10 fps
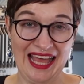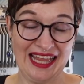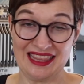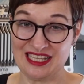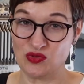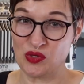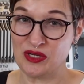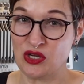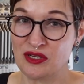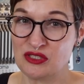And that's what
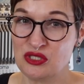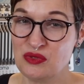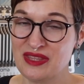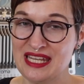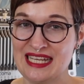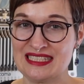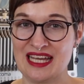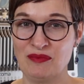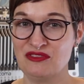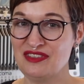we're going to do in the next
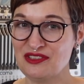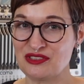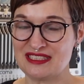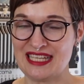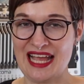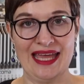couple of videos.